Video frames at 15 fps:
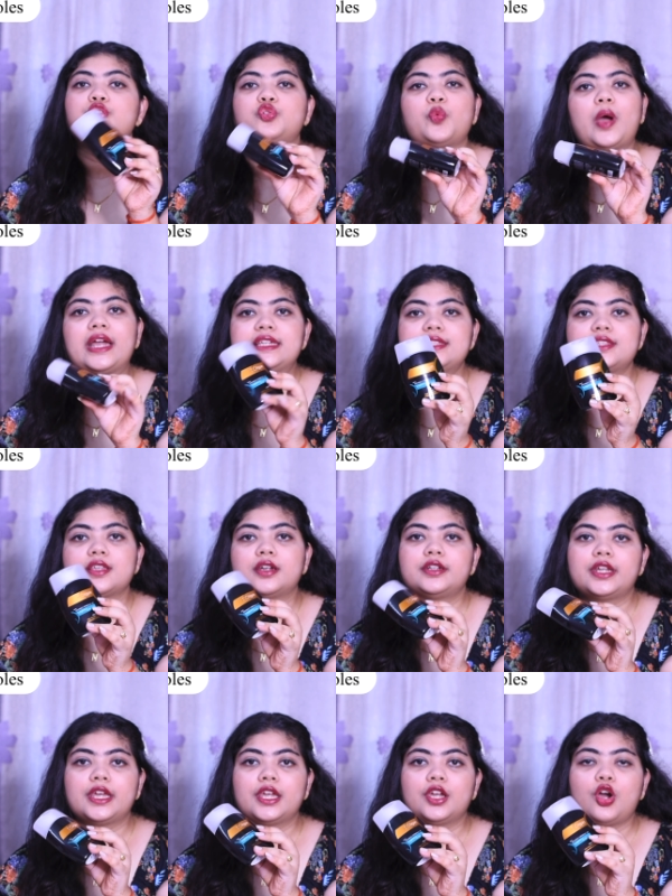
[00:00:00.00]
twice a
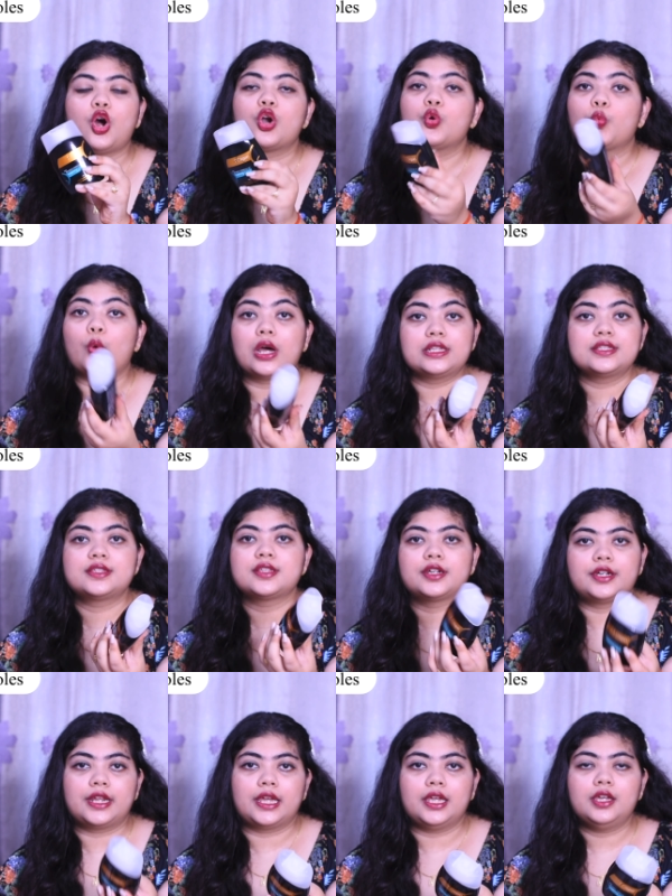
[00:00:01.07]
day or once a
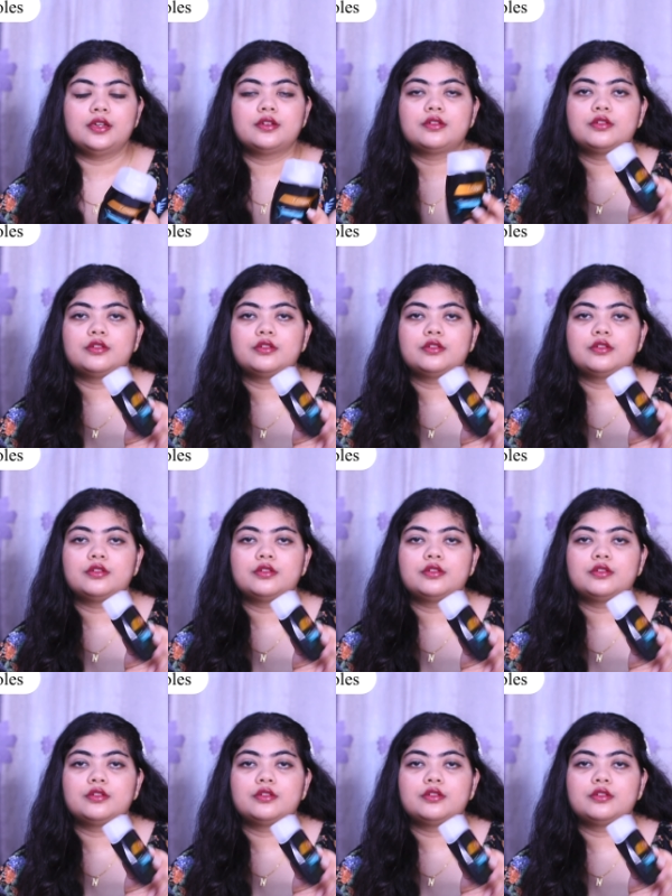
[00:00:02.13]
day,